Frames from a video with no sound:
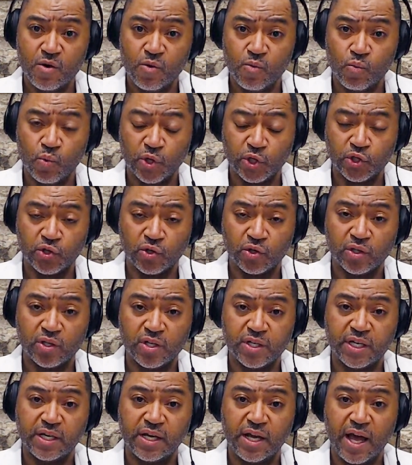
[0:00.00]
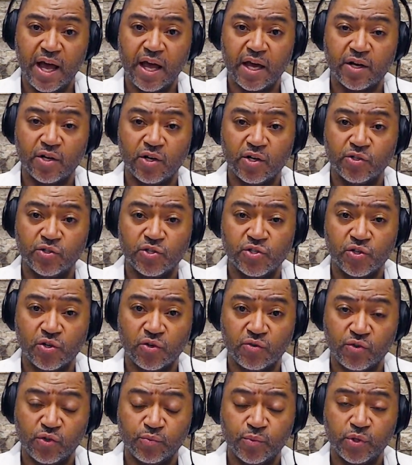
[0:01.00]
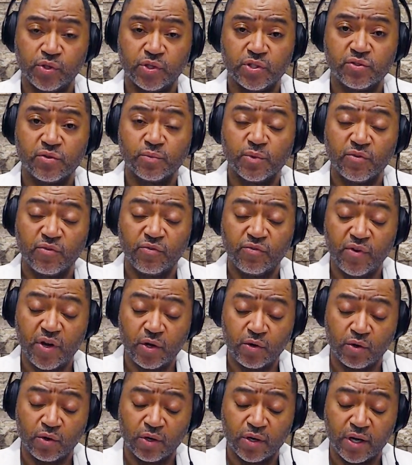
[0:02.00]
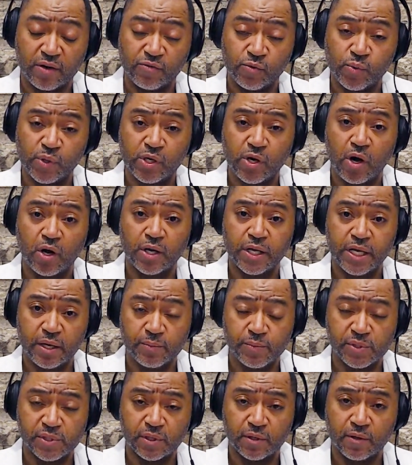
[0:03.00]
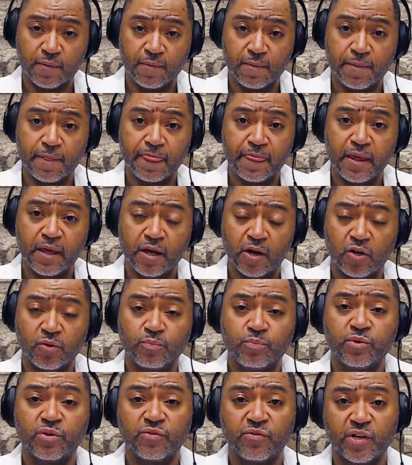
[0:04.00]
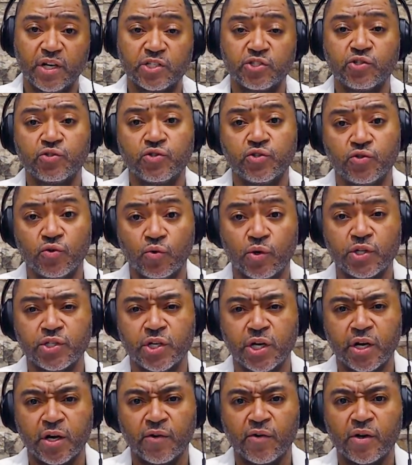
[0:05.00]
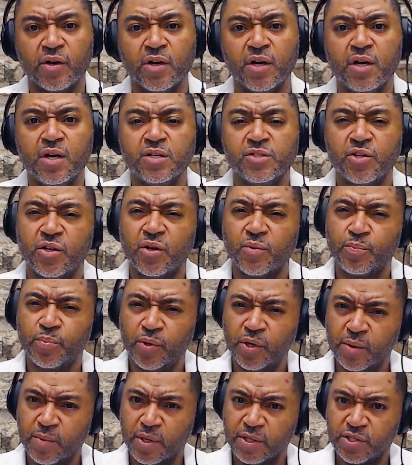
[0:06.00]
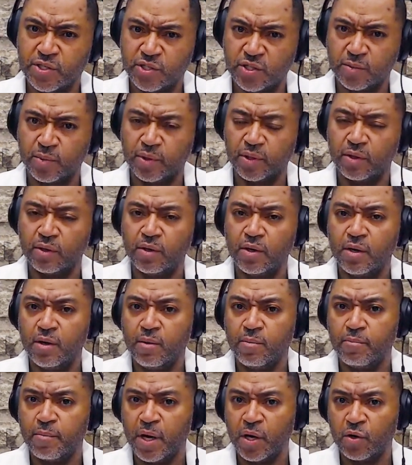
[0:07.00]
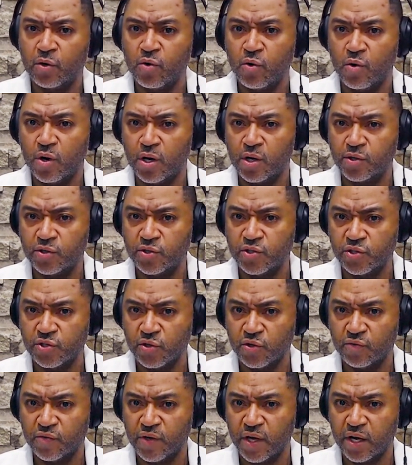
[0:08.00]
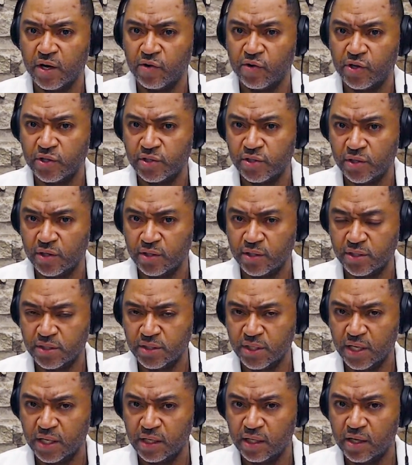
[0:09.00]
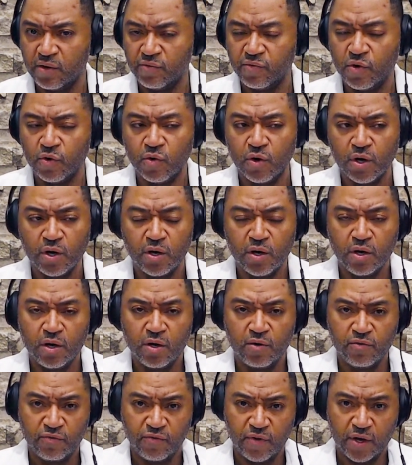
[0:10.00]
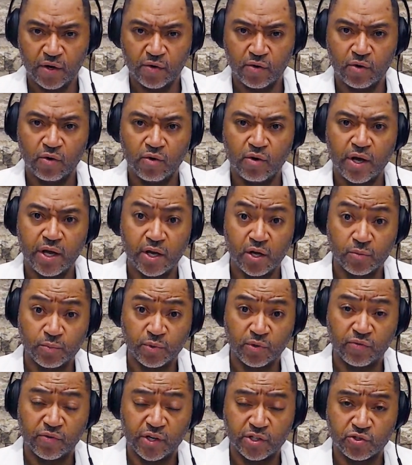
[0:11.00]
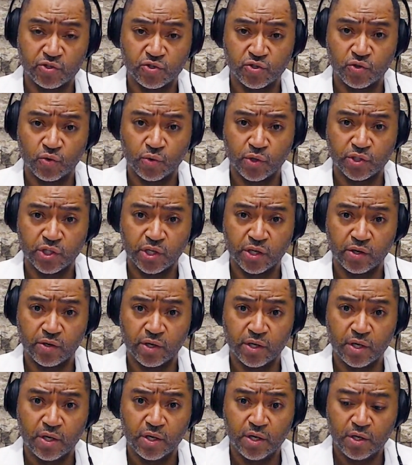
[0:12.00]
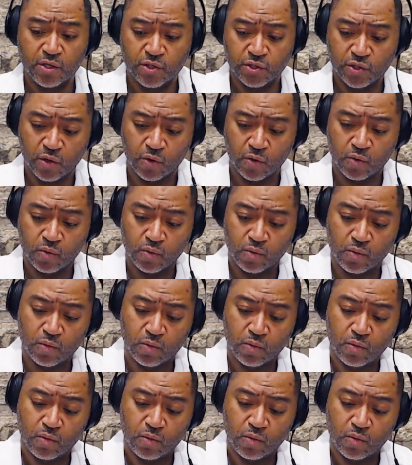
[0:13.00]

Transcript: When you're looking at underserved communities from the federal level, we call it HPSA, Health Profession Shortage Area. So they're pretty much similar. Medical underserved areas on the state level, federal health profession shortage area. So